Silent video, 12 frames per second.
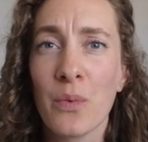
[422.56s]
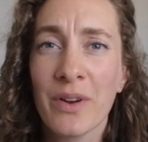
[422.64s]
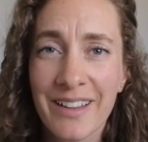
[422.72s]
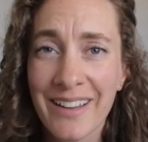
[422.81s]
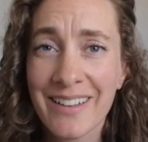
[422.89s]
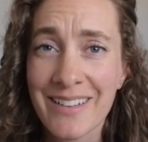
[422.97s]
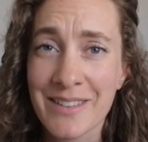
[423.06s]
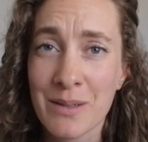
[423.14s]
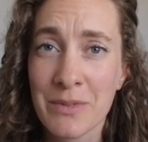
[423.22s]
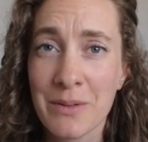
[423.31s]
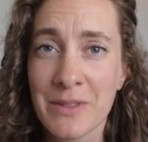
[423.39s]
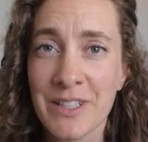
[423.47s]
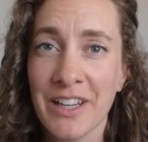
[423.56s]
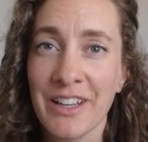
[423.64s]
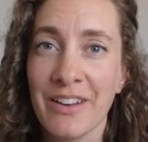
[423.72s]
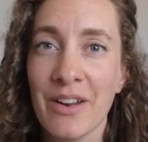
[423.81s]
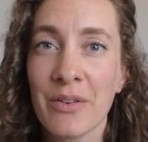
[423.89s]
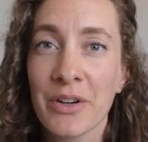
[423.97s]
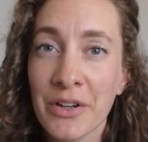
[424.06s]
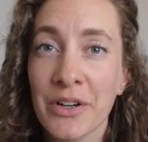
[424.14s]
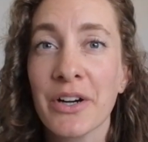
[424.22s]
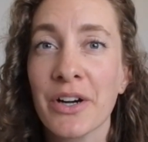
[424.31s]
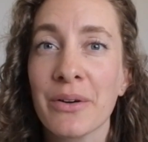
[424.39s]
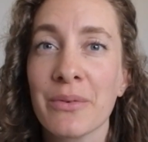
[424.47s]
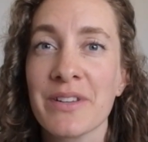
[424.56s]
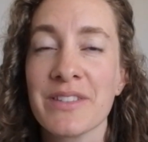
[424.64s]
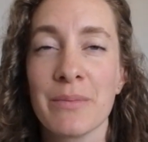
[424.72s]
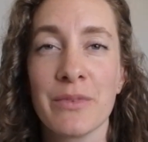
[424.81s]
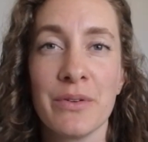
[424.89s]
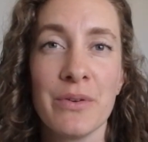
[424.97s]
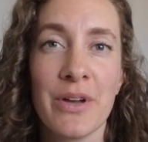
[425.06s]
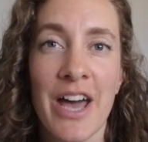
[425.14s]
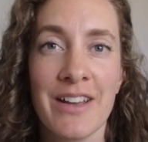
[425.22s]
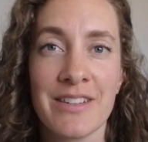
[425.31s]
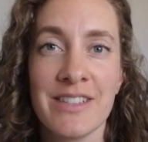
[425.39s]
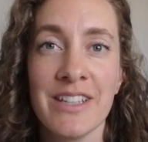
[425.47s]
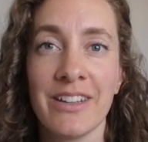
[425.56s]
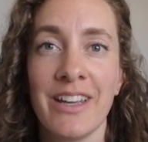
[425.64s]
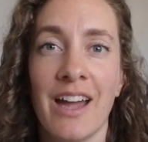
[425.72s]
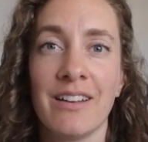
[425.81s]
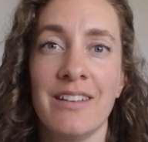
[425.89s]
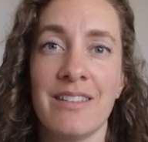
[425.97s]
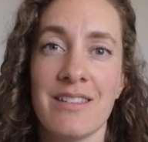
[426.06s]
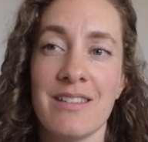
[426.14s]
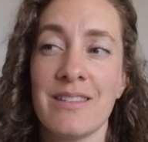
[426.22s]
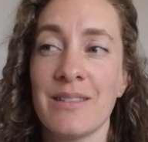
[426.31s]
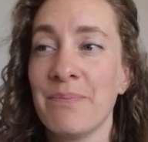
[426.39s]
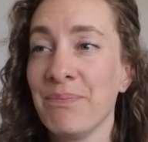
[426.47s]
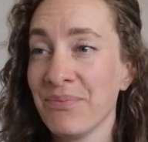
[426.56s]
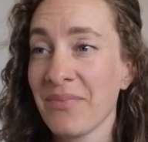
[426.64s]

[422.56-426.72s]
what kind of symptoms can occur with someone who has celiac disease.